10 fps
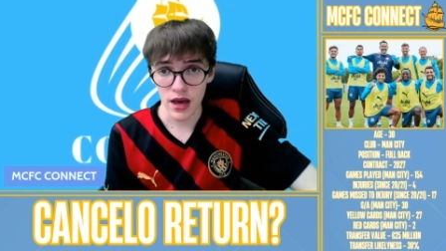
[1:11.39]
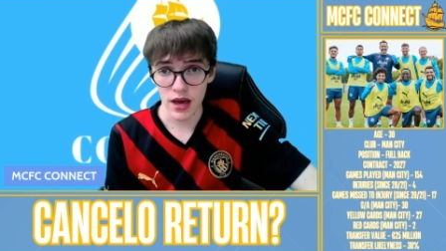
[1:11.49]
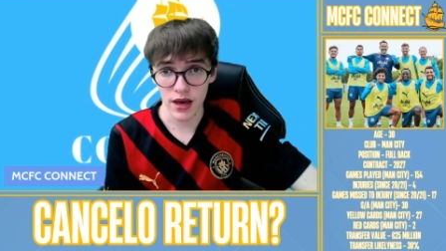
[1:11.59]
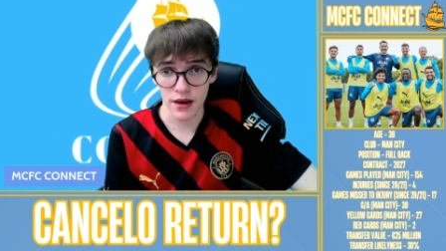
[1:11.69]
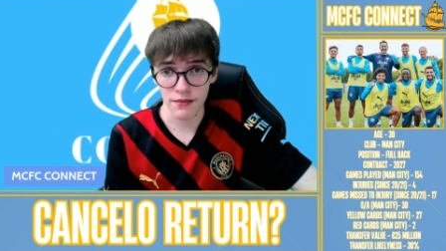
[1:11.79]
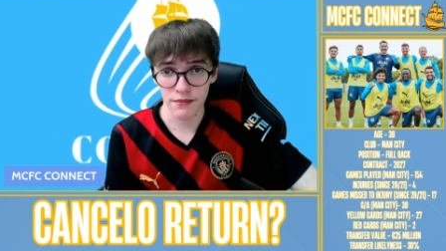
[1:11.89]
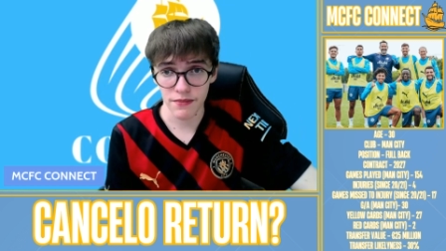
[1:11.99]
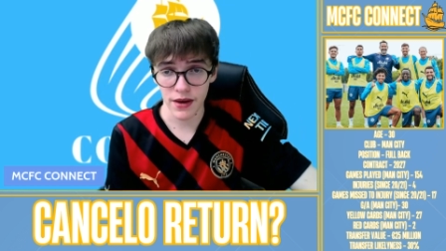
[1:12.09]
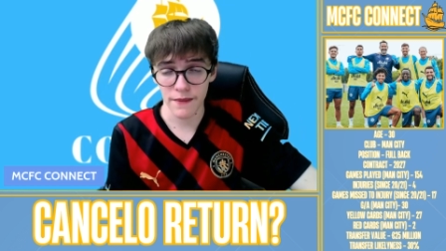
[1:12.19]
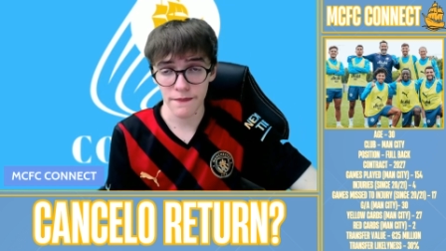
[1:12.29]
um,
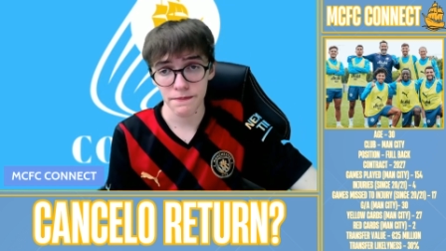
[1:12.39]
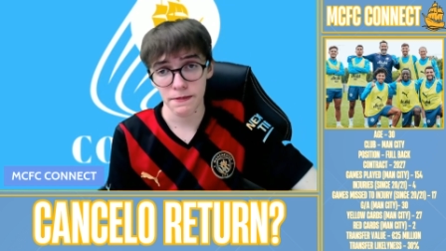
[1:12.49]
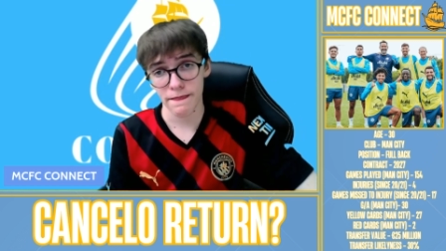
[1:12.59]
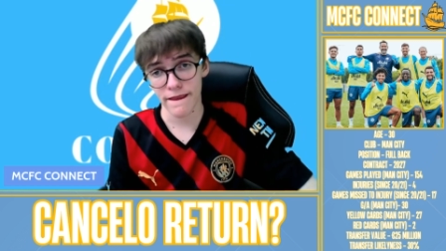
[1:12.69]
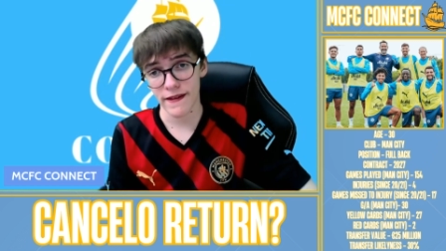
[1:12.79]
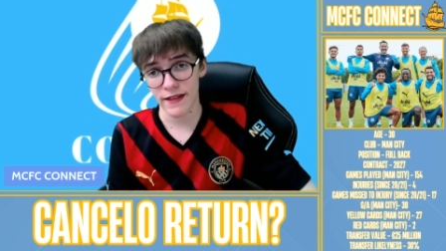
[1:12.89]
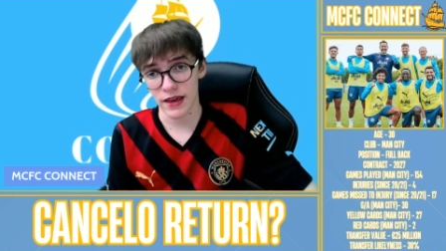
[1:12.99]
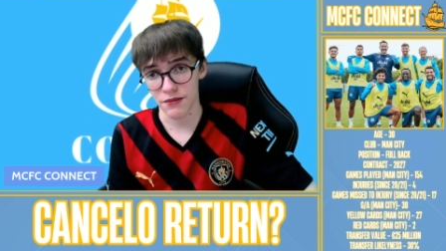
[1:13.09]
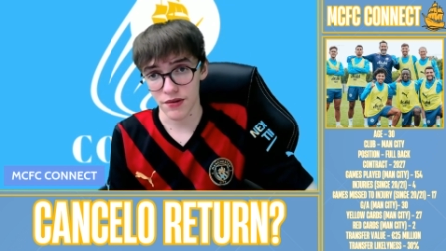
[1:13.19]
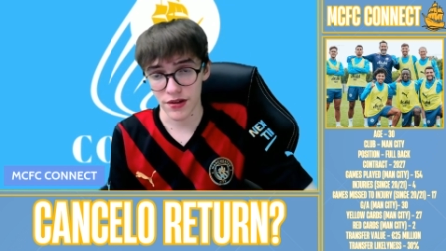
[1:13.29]
but
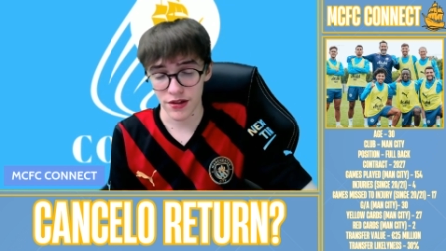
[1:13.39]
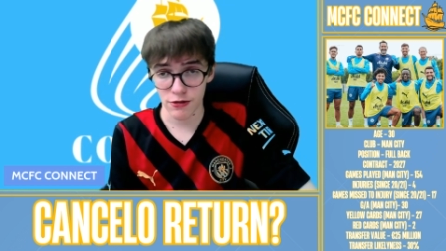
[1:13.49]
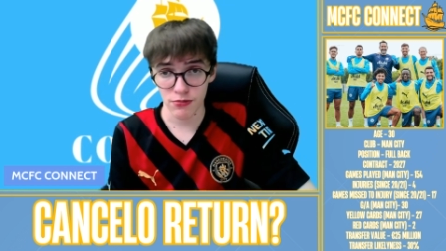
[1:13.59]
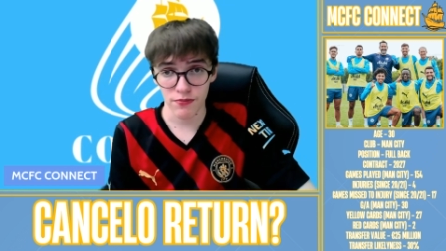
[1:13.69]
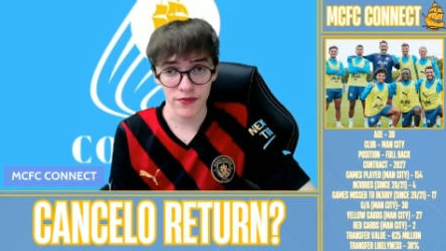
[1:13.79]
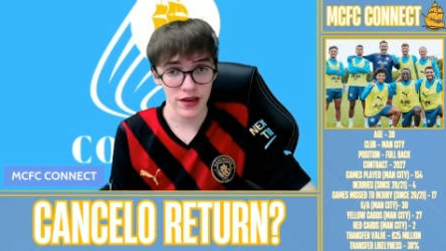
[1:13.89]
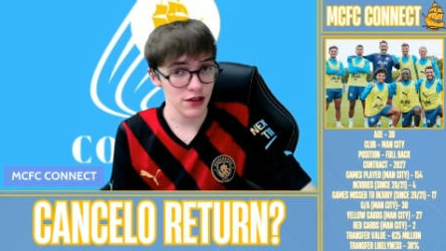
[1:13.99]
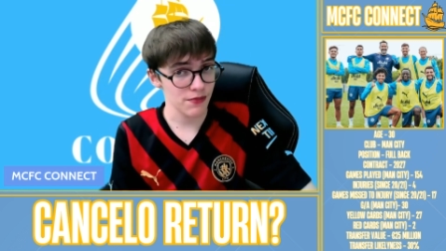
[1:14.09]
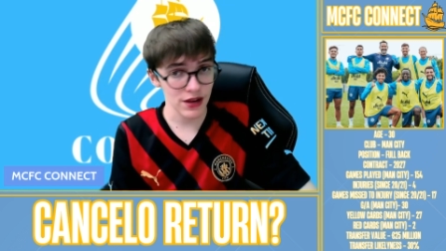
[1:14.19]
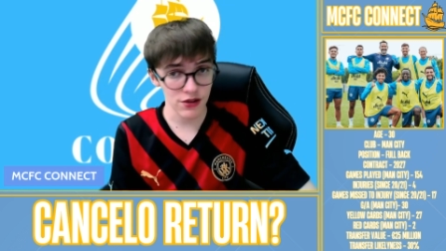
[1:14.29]
he was
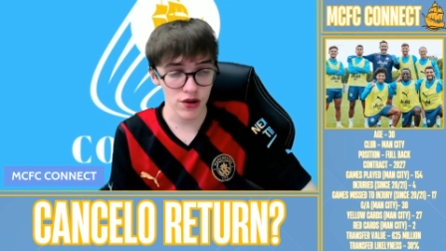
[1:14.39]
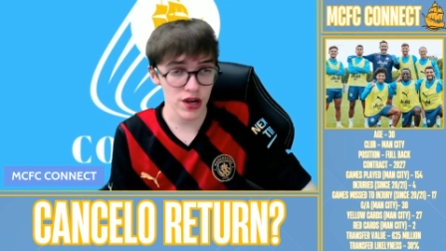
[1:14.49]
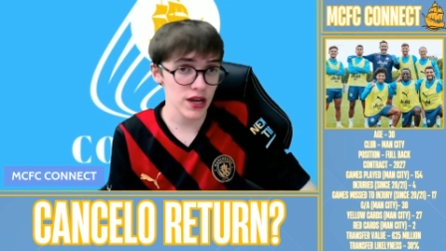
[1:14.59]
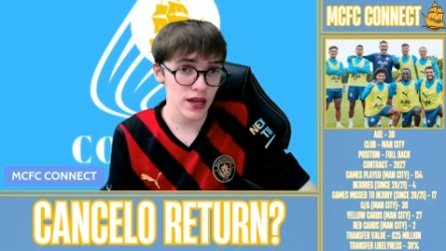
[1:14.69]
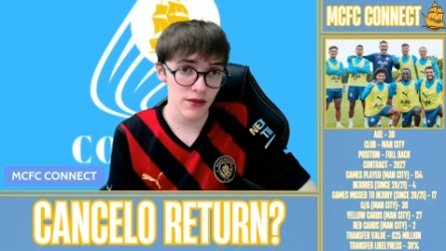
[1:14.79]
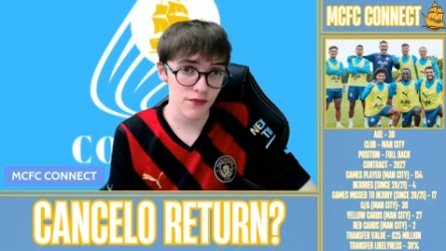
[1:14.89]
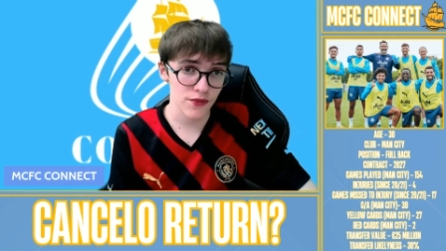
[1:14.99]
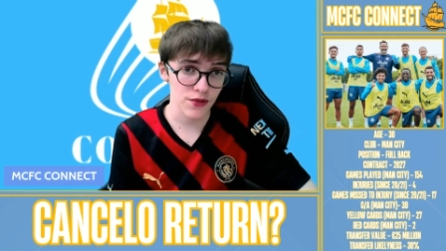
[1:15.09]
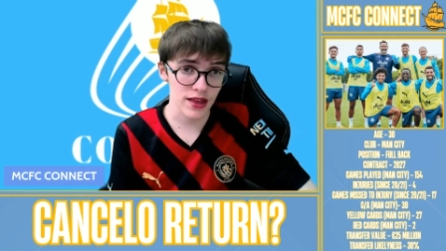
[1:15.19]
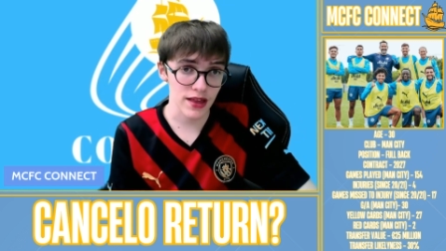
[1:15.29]
he's been in training
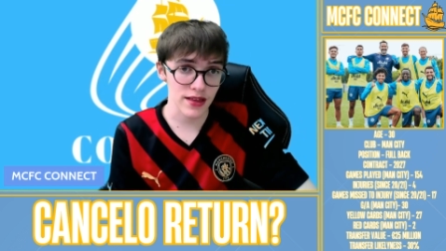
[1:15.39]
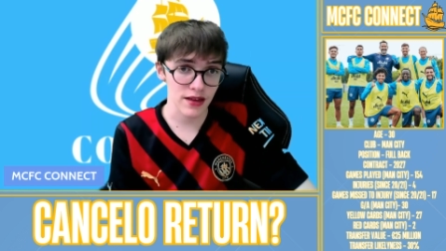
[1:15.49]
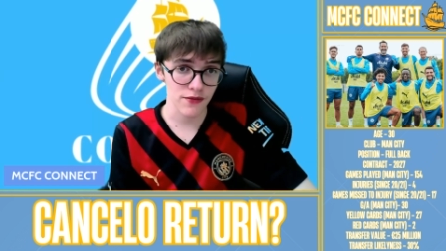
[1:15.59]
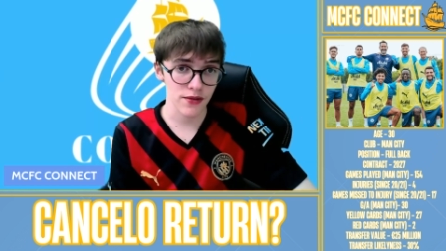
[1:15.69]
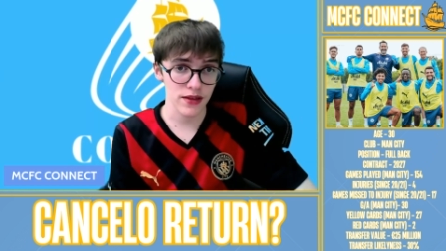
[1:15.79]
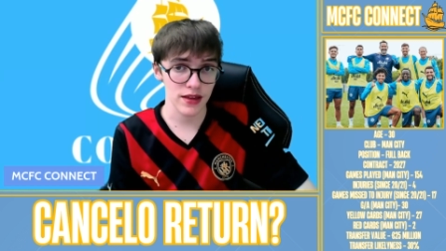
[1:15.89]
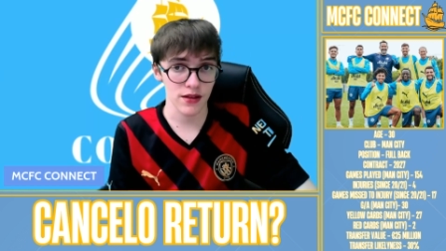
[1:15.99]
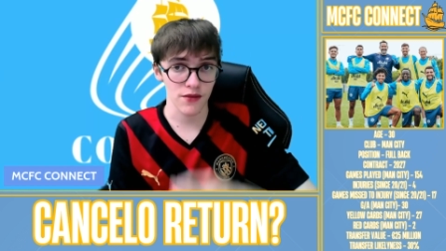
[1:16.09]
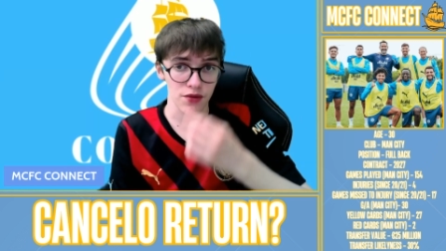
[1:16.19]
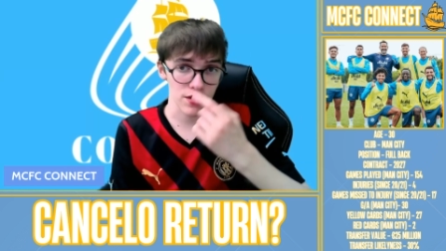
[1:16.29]
for City for at least
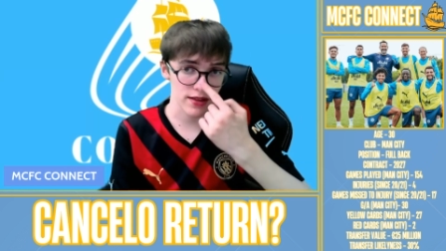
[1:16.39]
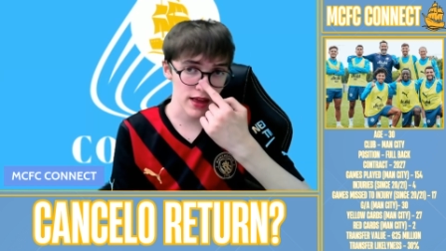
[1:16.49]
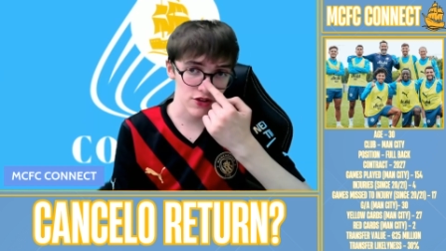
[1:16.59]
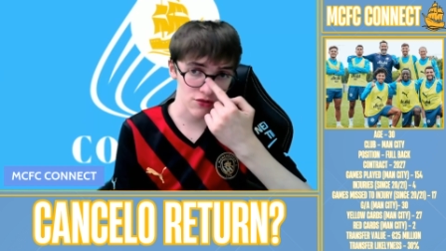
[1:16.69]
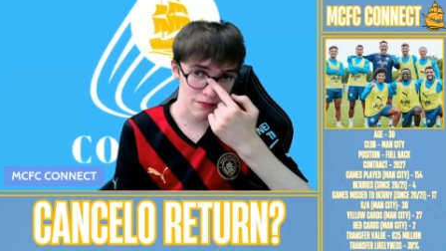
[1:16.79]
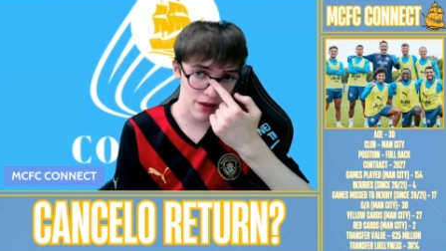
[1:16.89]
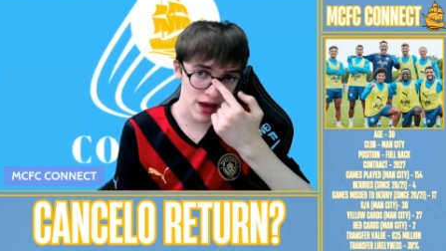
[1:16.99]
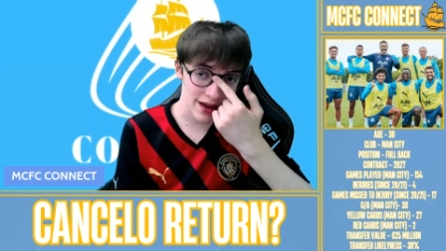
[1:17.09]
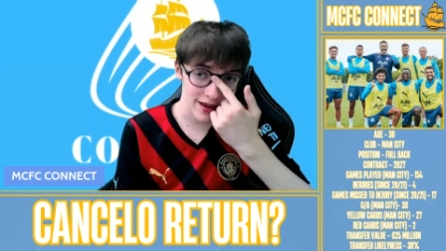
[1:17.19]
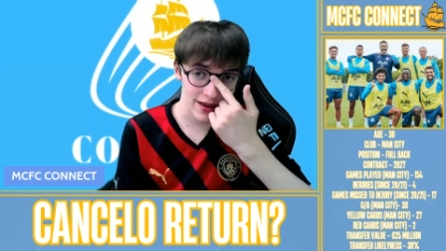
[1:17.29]
the first session
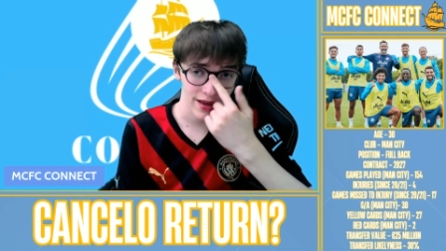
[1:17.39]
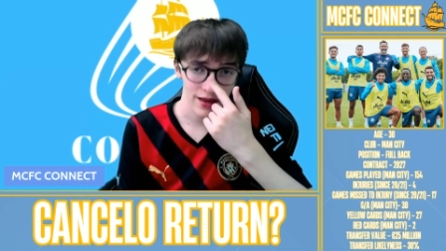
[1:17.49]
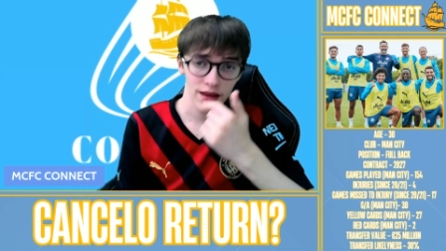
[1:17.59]
back.